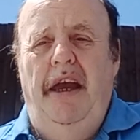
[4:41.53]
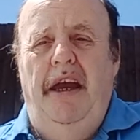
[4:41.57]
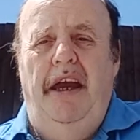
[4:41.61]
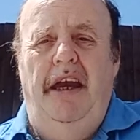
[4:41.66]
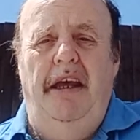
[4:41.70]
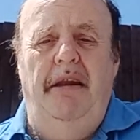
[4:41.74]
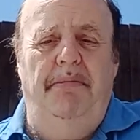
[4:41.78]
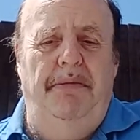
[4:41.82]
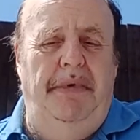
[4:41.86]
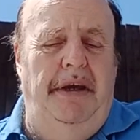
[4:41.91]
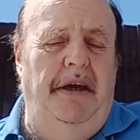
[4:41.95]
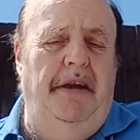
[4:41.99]

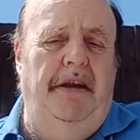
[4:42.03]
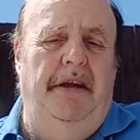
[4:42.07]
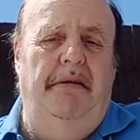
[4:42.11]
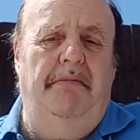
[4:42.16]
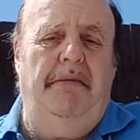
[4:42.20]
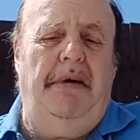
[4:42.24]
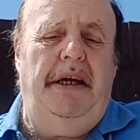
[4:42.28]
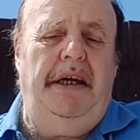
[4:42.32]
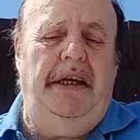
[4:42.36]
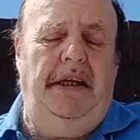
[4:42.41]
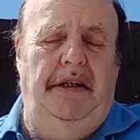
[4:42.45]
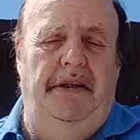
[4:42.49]
And bear in
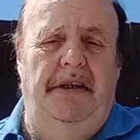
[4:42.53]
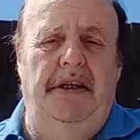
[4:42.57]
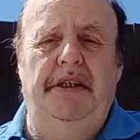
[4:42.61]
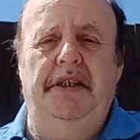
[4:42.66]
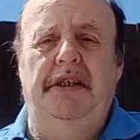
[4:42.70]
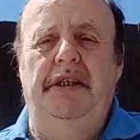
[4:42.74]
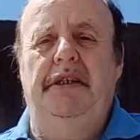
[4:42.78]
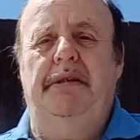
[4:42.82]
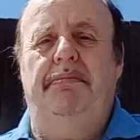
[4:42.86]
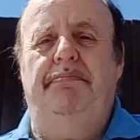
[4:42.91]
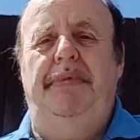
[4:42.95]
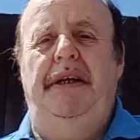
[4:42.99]
mind, this
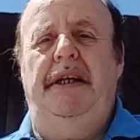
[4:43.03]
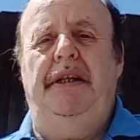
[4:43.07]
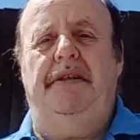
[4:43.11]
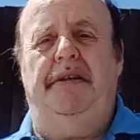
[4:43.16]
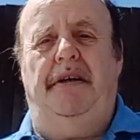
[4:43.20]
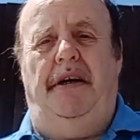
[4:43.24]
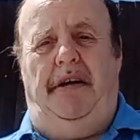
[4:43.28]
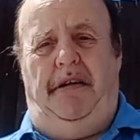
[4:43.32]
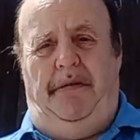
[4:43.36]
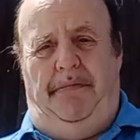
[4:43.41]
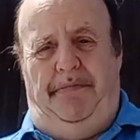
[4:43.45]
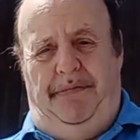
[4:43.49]
is
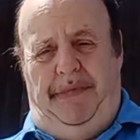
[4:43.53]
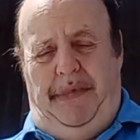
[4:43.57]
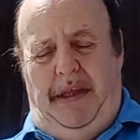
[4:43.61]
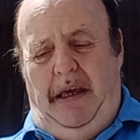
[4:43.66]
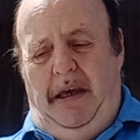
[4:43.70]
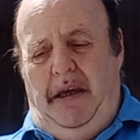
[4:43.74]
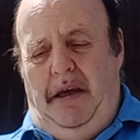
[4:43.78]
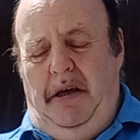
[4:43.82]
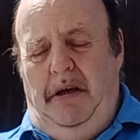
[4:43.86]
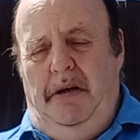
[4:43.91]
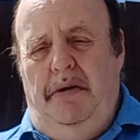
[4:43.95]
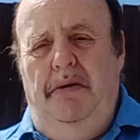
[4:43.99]
Peter,
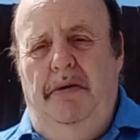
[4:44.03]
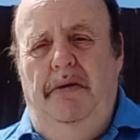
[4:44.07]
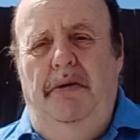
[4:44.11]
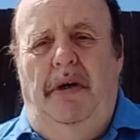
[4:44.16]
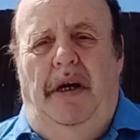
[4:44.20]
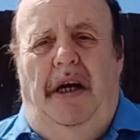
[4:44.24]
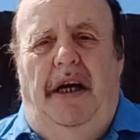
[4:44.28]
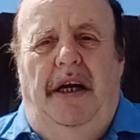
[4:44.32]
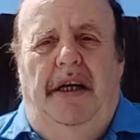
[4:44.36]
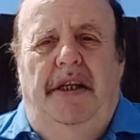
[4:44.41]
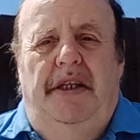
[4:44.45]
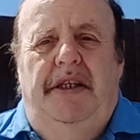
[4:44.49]
who
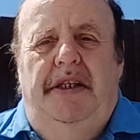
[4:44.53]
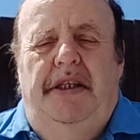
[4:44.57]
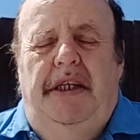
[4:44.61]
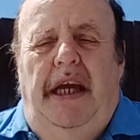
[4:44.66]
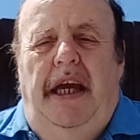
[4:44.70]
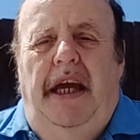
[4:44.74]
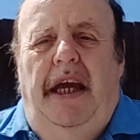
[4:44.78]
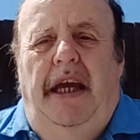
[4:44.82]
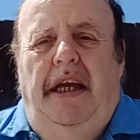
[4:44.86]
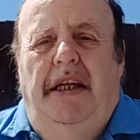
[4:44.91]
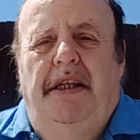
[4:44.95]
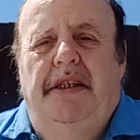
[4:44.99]
had
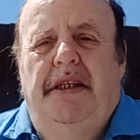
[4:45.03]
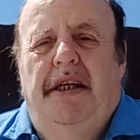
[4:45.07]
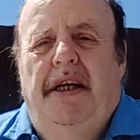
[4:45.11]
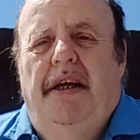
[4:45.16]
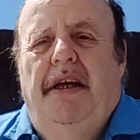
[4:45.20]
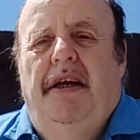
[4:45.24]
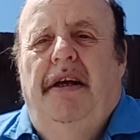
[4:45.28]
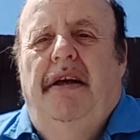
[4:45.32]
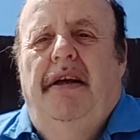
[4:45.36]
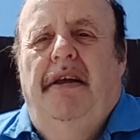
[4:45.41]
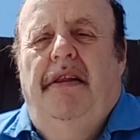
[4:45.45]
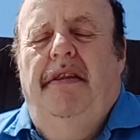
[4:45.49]
said
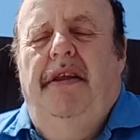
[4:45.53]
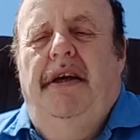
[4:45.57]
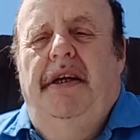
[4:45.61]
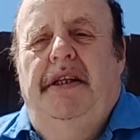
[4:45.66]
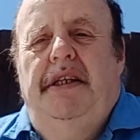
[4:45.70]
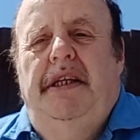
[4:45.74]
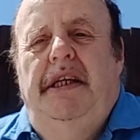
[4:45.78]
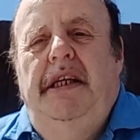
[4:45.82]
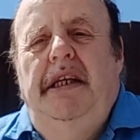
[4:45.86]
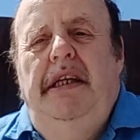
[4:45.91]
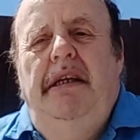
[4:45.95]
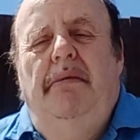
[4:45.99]
that
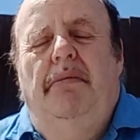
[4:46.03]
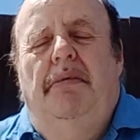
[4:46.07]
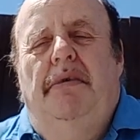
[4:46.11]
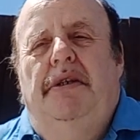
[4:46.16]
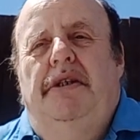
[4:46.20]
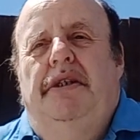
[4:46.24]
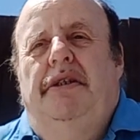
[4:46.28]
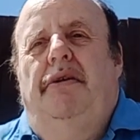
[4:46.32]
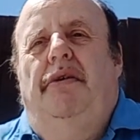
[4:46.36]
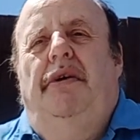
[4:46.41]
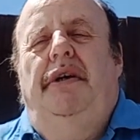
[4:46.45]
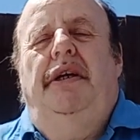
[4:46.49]
he
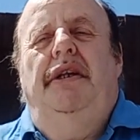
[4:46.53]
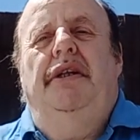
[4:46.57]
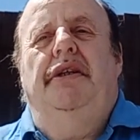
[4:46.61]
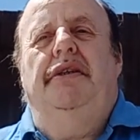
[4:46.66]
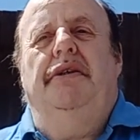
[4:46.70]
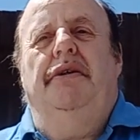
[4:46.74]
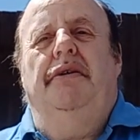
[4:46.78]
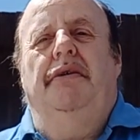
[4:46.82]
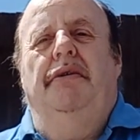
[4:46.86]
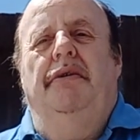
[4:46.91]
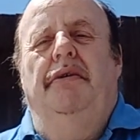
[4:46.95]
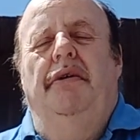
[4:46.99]
was going
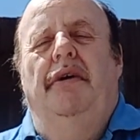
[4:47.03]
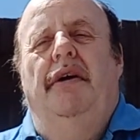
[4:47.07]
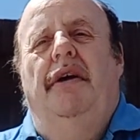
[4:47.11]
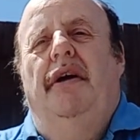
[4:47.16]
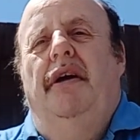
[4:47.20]
to